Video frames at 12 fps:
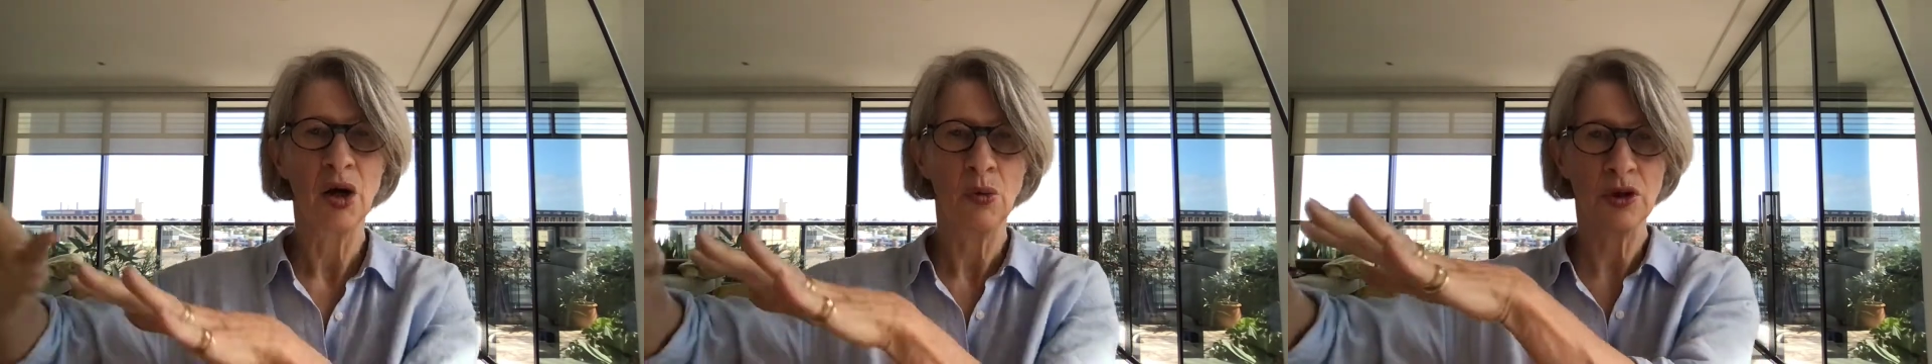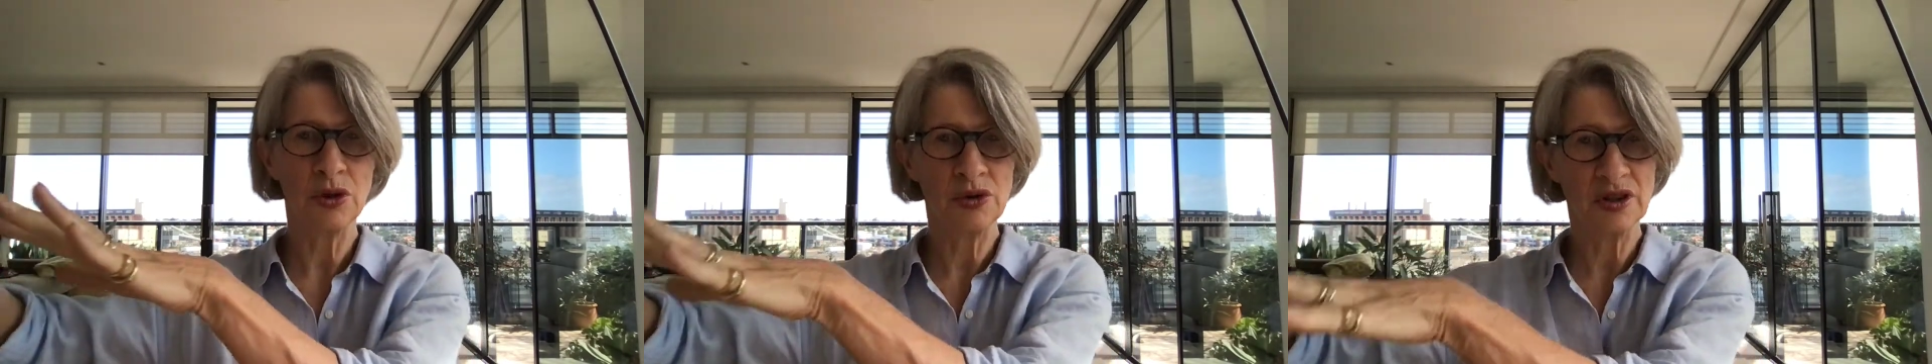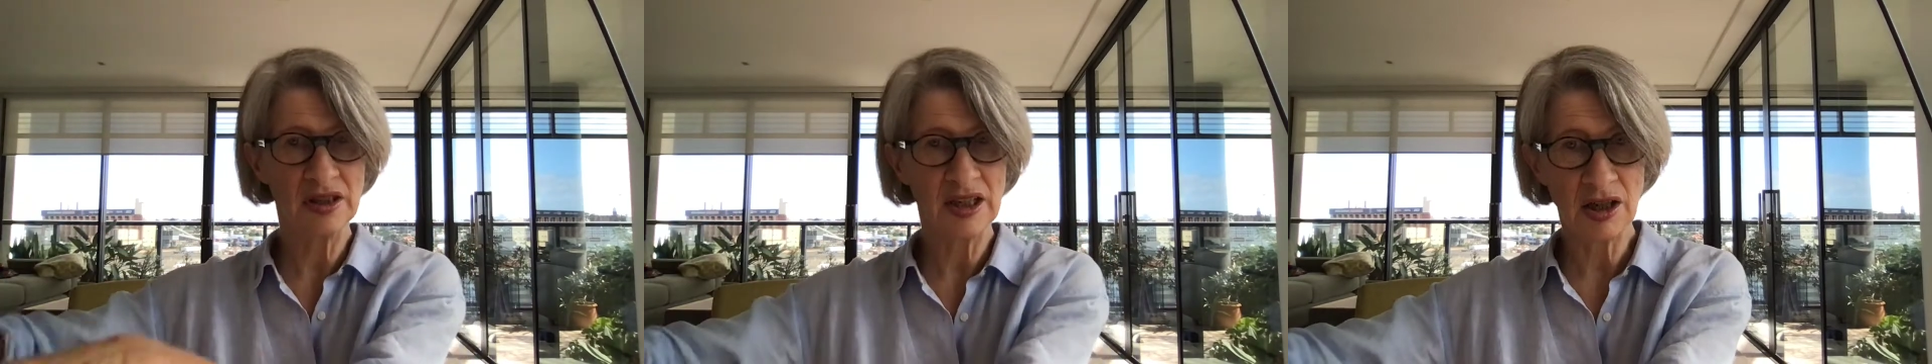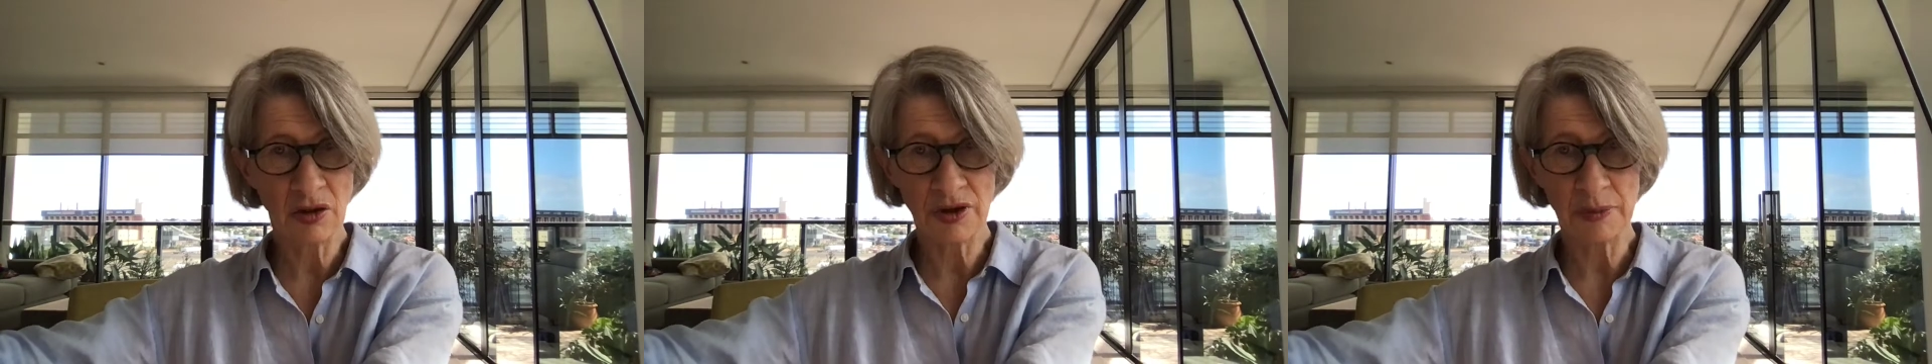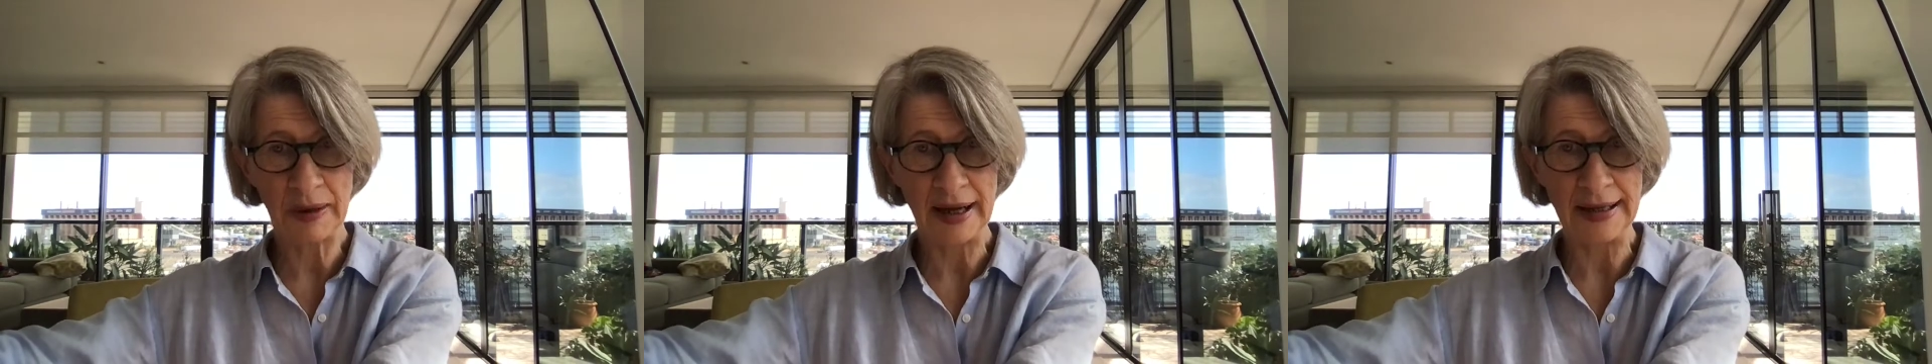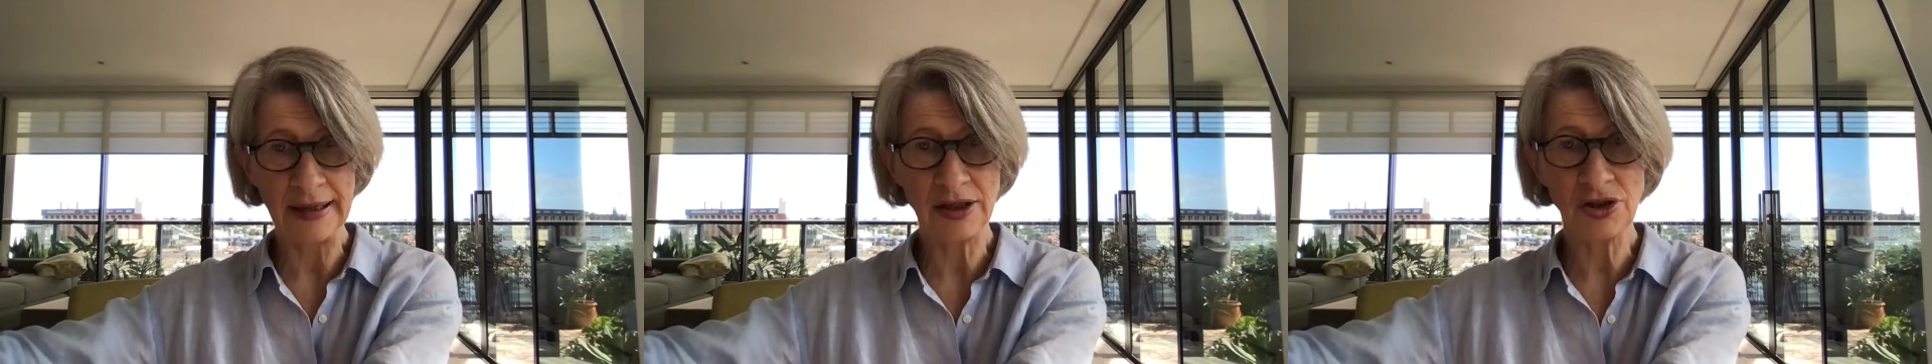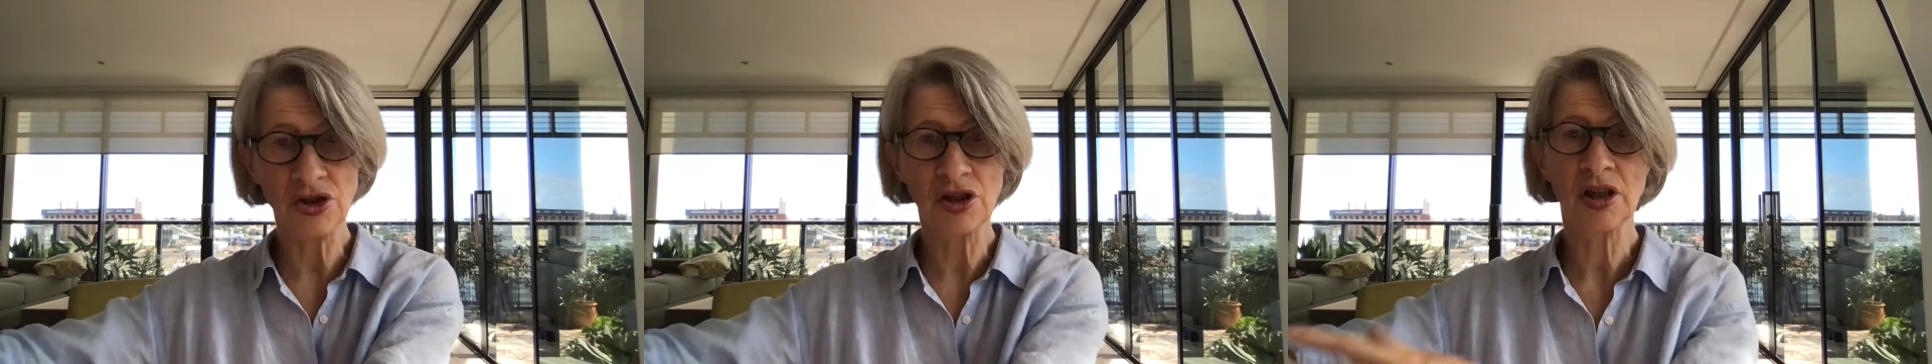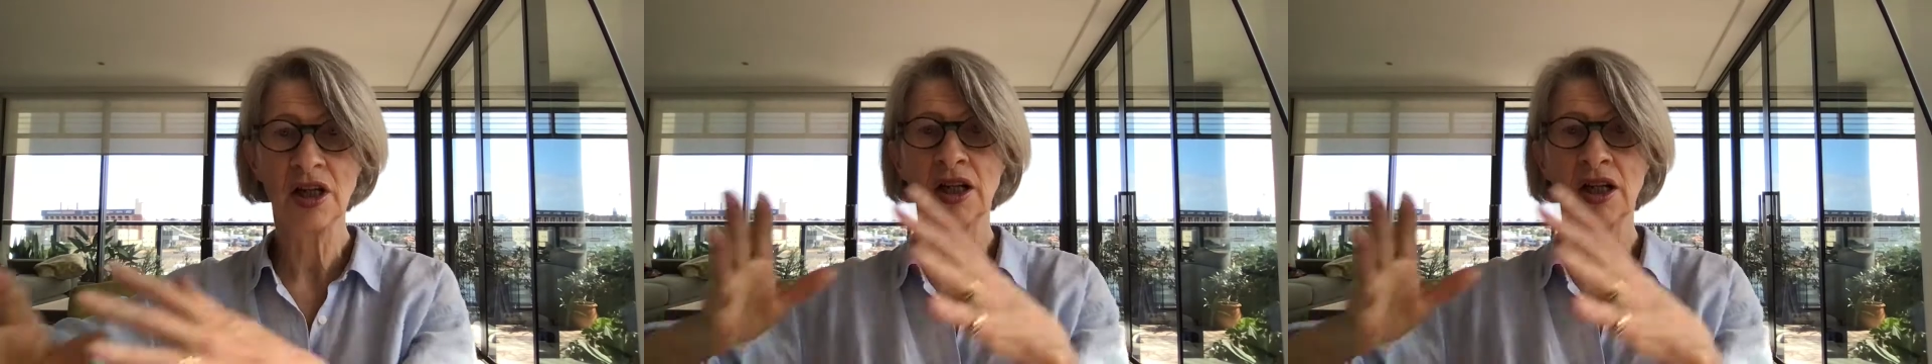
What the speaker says: What you see on the page